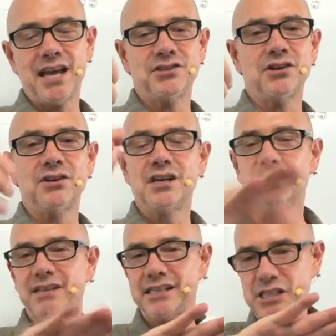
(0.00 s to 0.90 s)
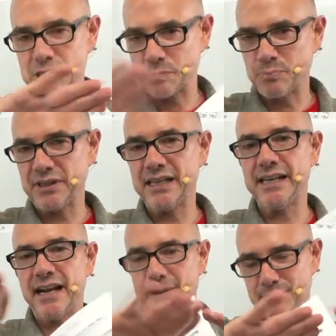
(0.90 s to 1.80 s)
So let's split
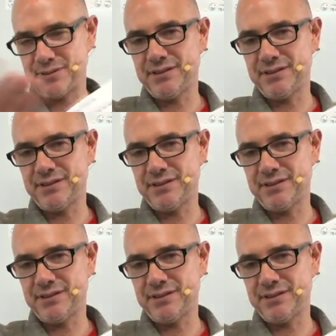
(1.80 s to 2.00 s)
it up.